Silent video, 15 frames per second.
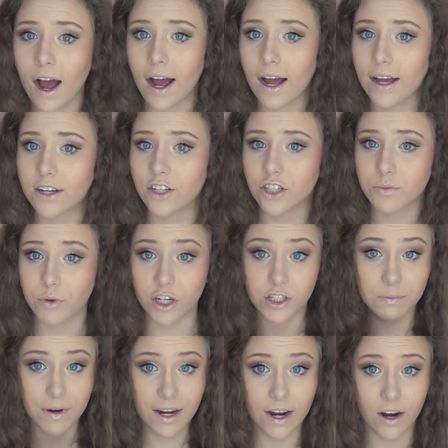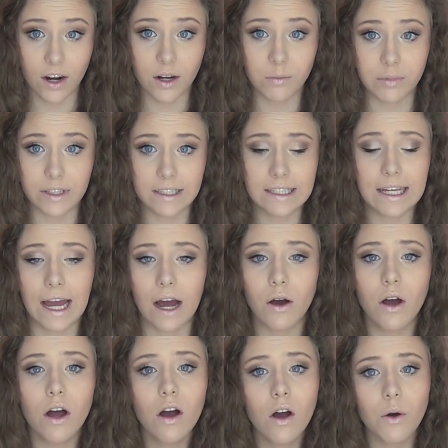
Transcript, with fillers: I just brushed my hair completely out